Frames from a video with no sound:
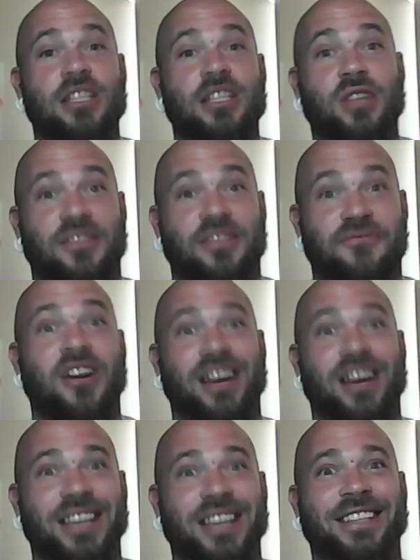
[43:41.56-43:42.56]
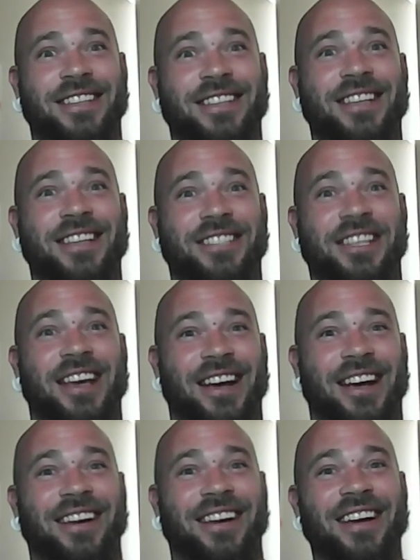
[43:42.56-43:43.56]
then what the fuck is this
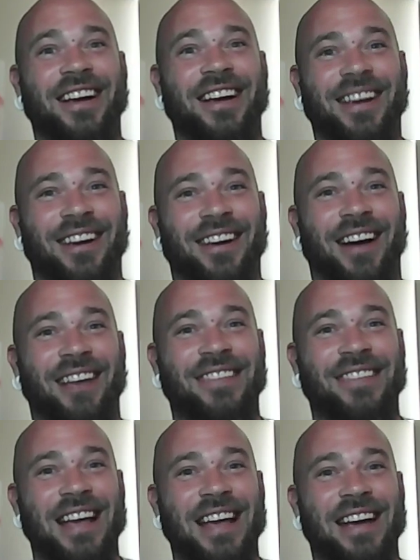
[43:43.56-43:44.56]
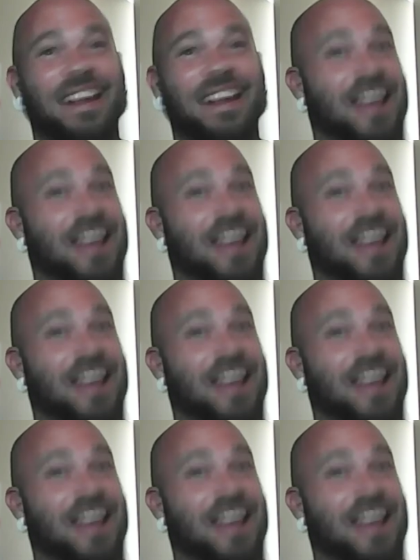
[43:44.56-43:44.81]
thing? You know what I'm saying?